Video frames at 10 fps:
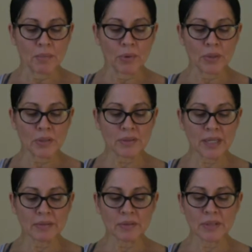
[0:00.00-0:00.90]
Boiled
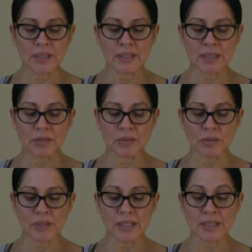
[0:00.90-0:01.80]
down to the
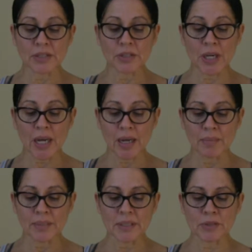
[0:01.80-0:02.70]
essential, its
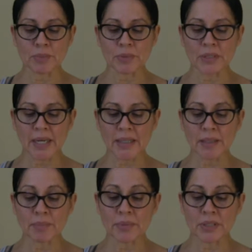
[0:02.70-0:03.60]
job is to
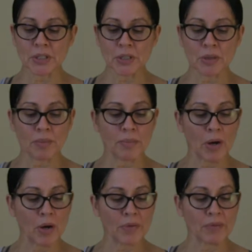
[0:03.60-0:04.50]
protect and position the
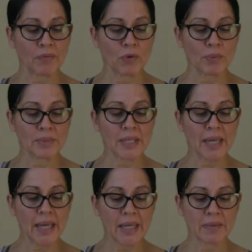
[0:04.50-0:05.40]
ball that forms
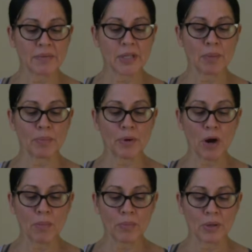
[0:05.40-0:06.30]
the head of the upper
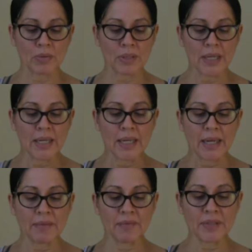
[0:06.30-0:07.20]
arm bone
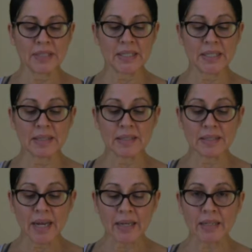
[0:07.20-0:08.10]
and fits in the
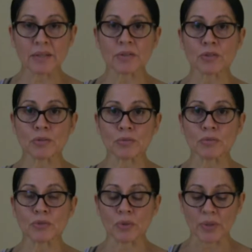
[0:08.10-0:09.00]
socket of the
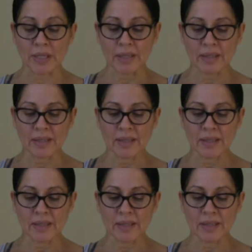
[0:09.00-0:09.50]
shoulder joint.